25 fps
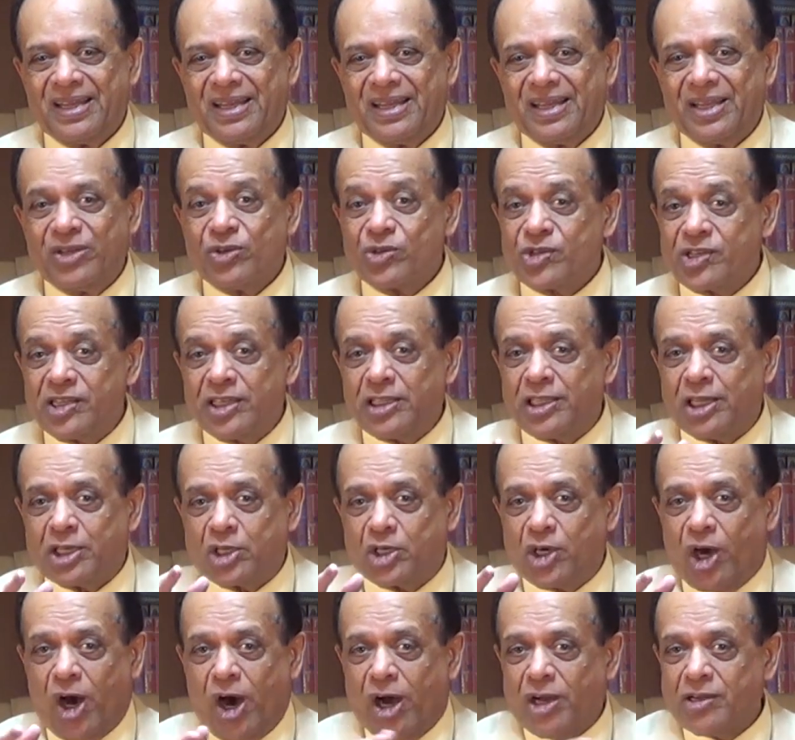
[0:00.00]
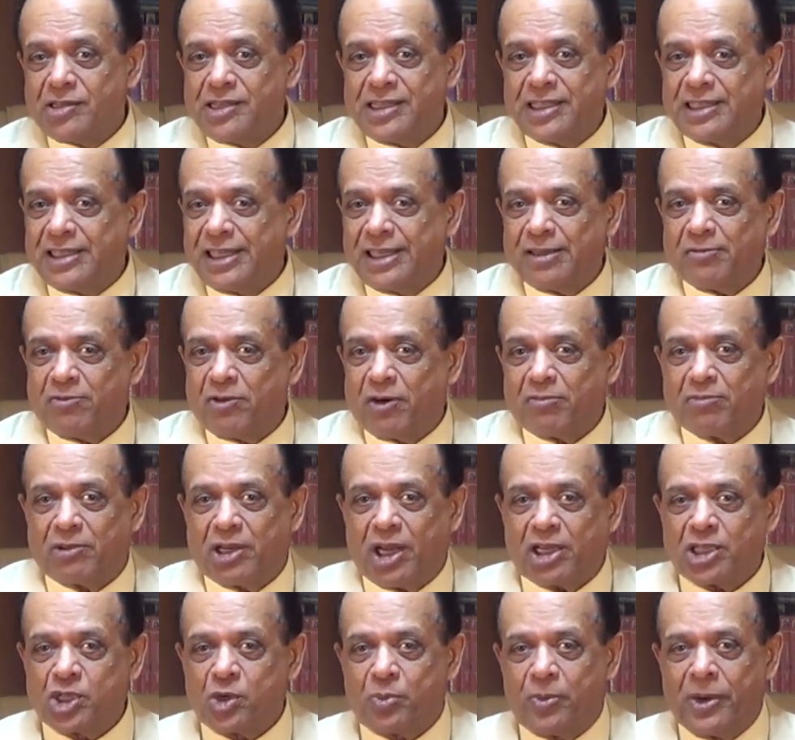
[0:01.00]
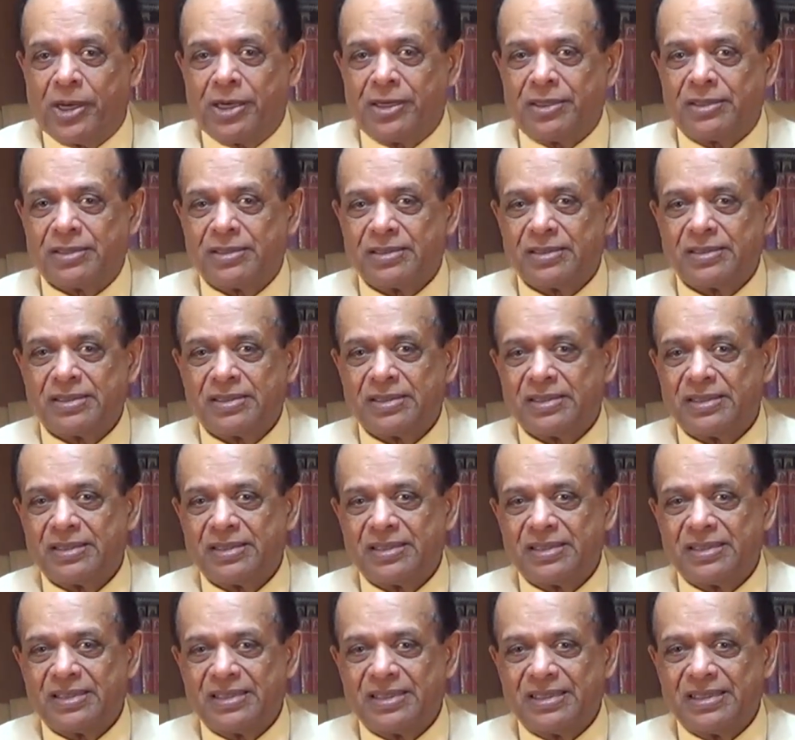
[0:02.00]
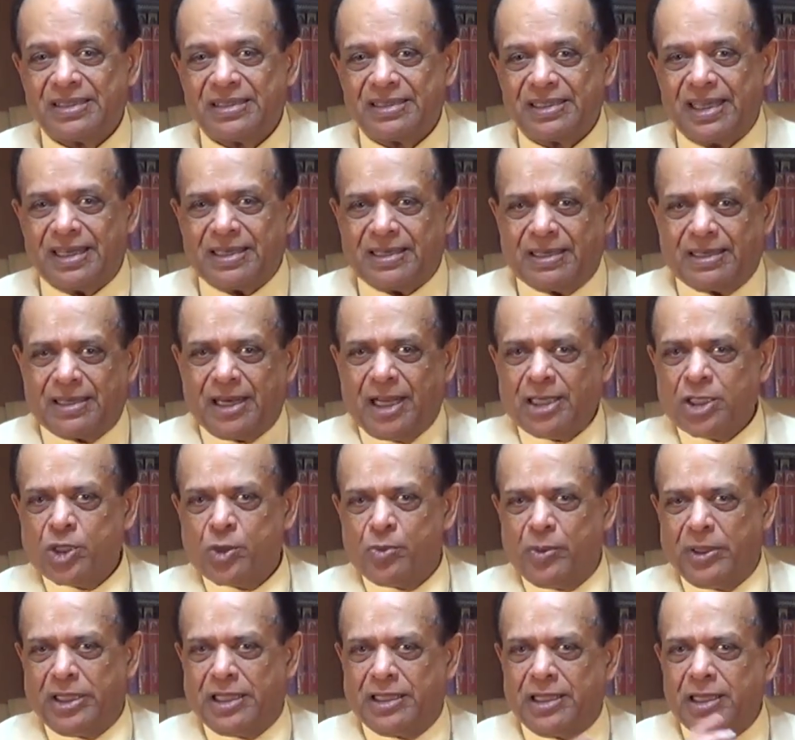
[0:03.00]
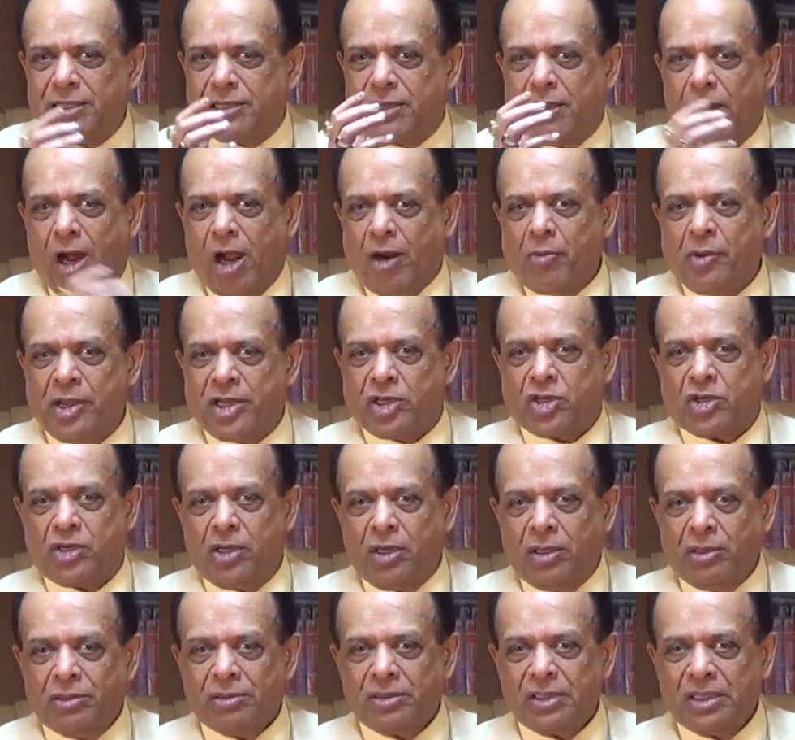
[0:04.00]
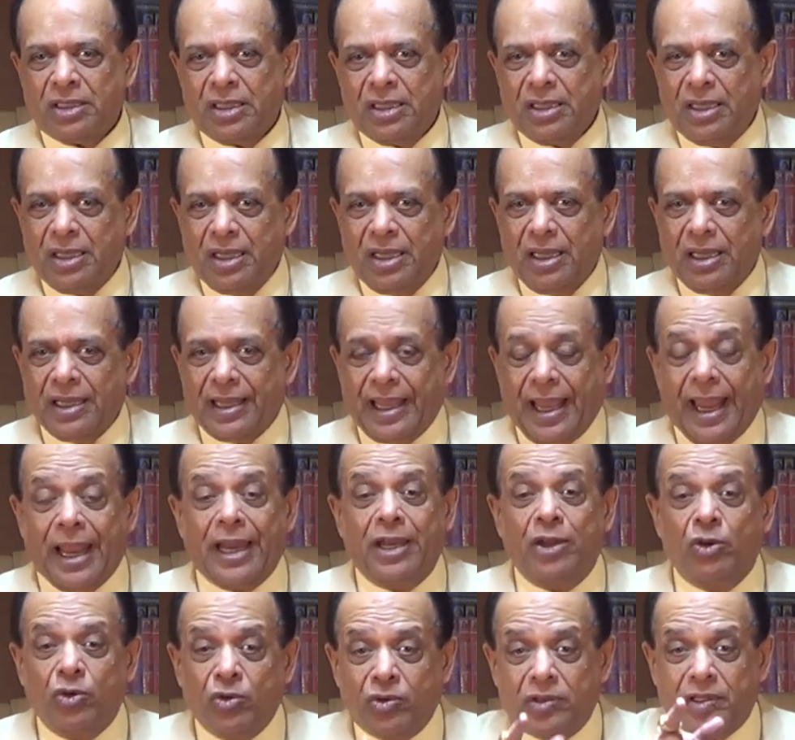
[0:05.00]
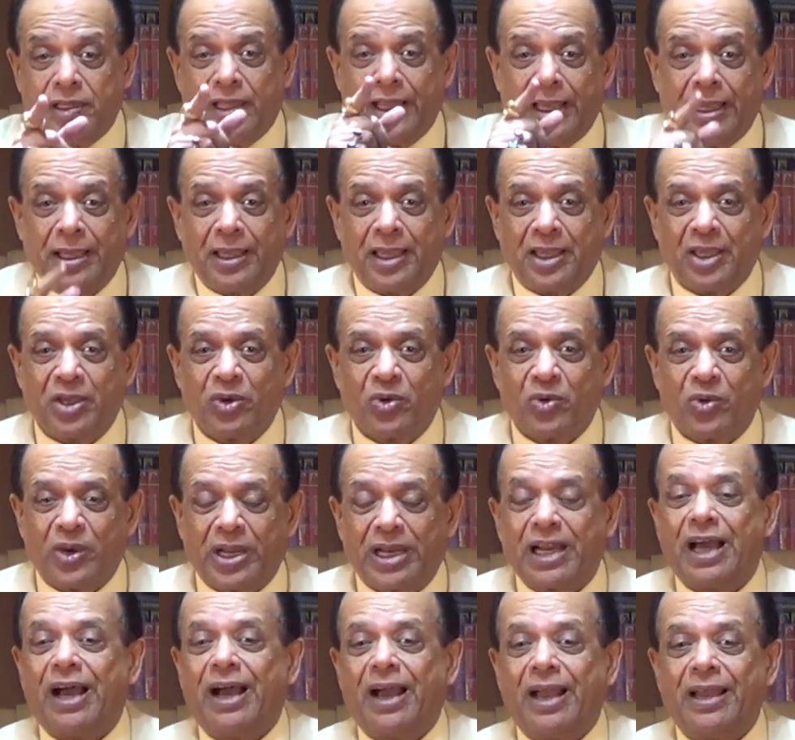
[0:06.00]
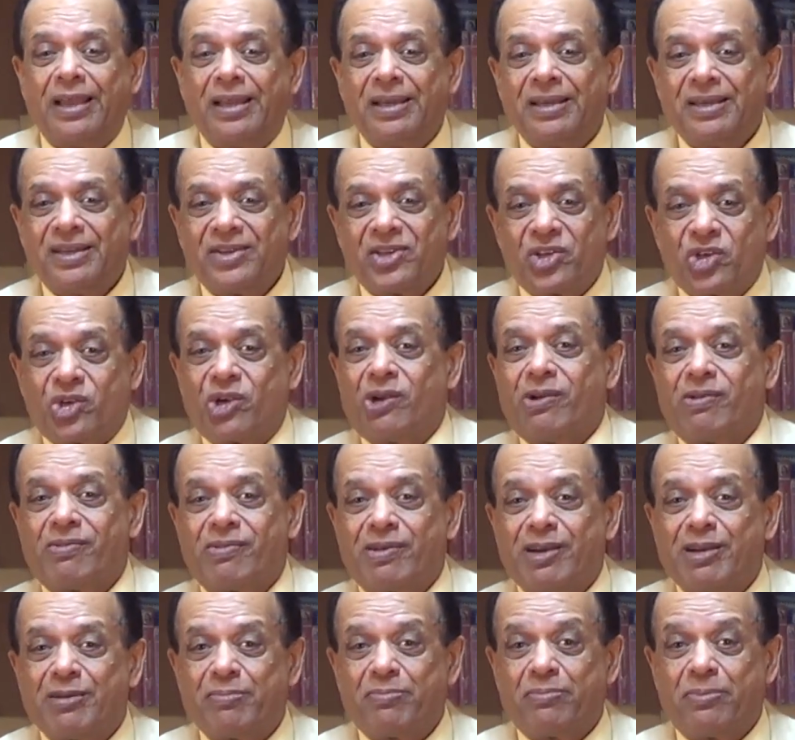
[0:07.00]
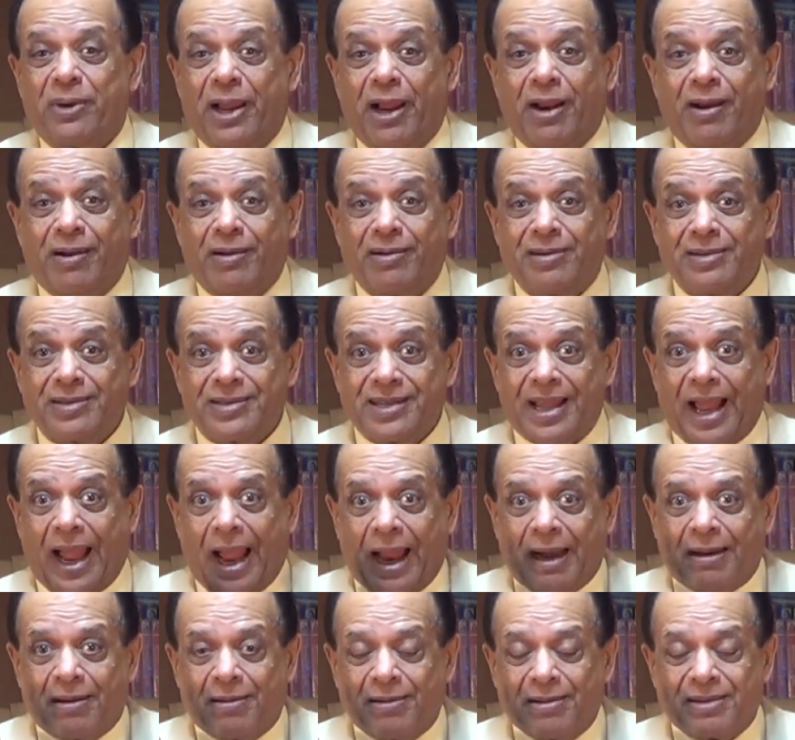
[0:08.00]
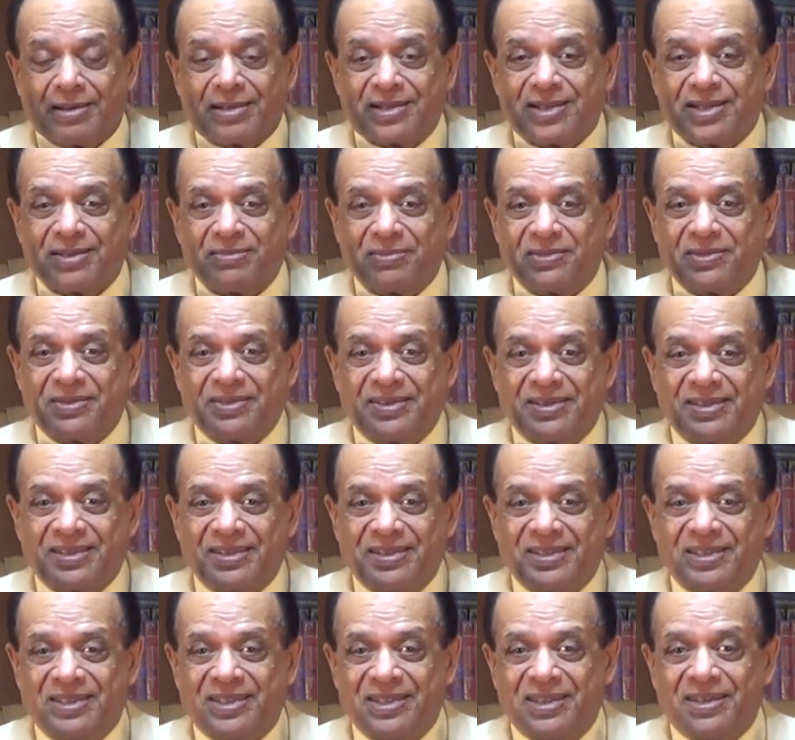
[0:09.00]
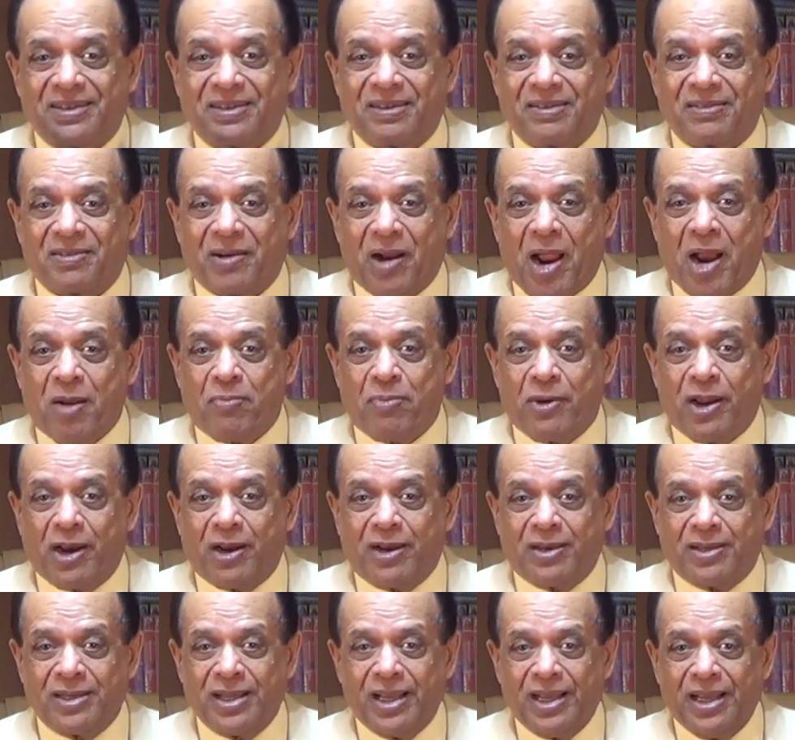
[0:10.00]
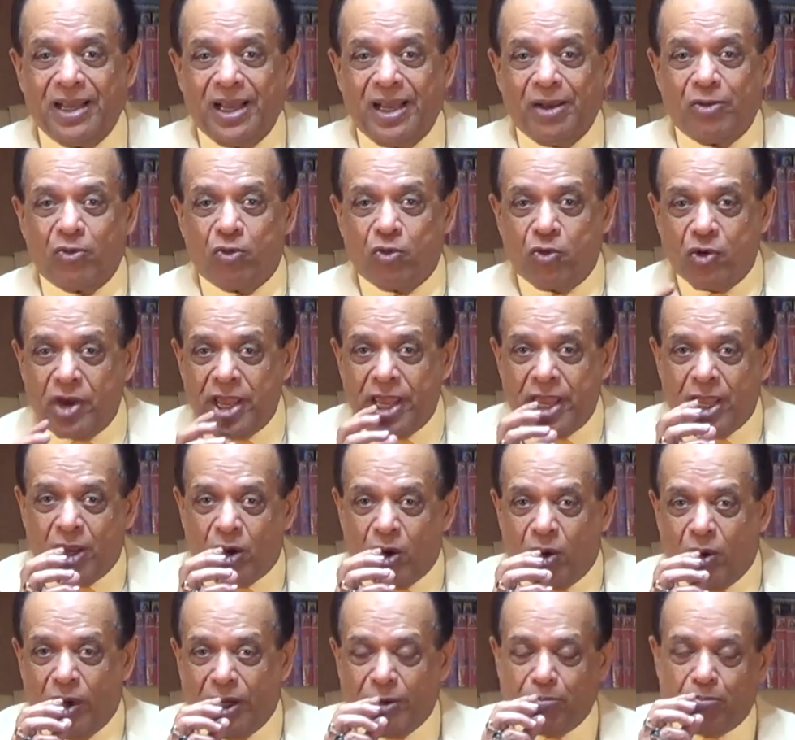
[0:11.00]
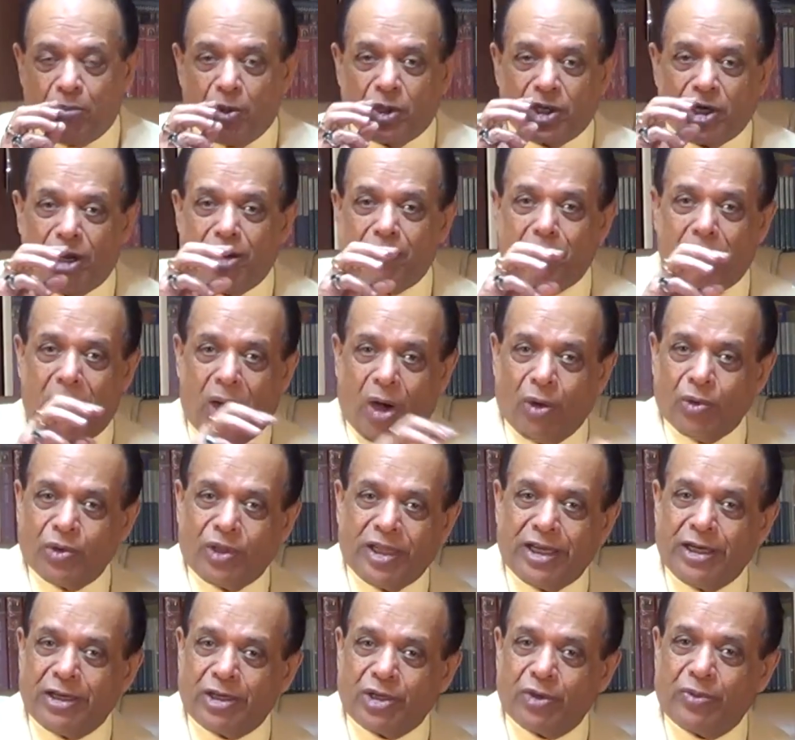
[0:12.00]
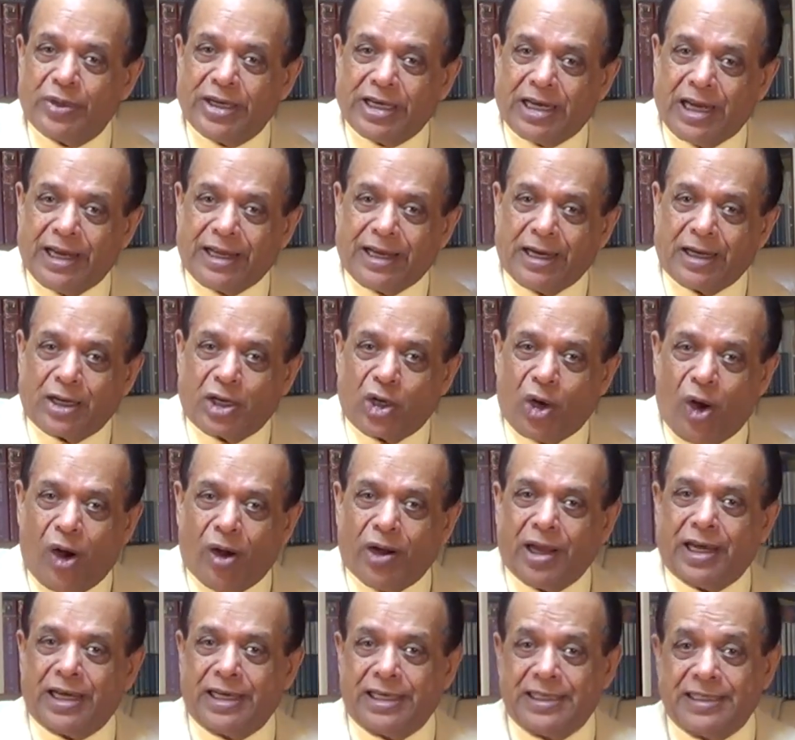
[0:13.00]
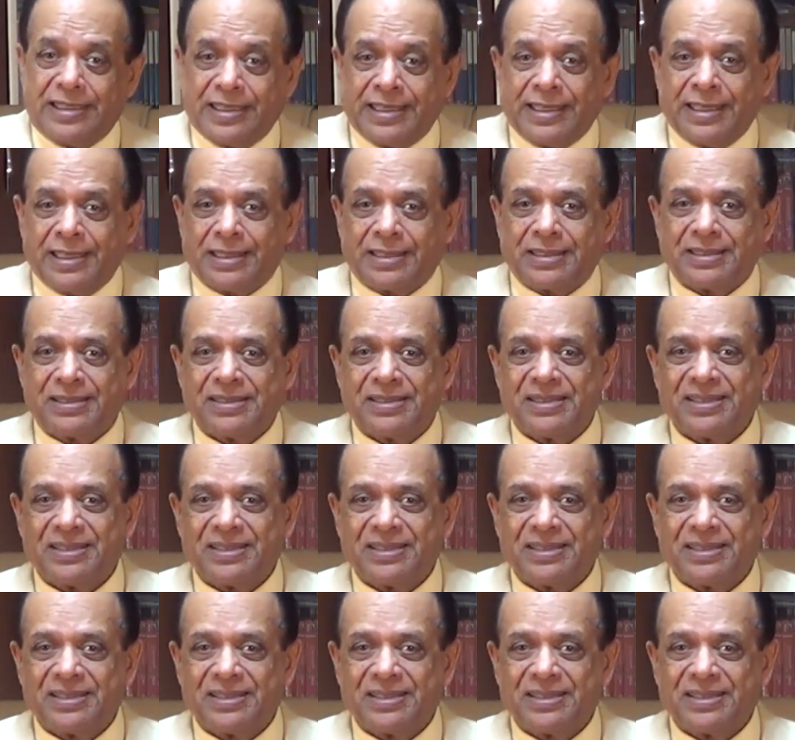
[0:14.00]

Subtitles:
You see the dogs eating from dustbin? That dustbin, that garbage, no? Can you think you and I, children, parents, adults, dear grandparents, we go and put our mouth into it like a dog and eating it?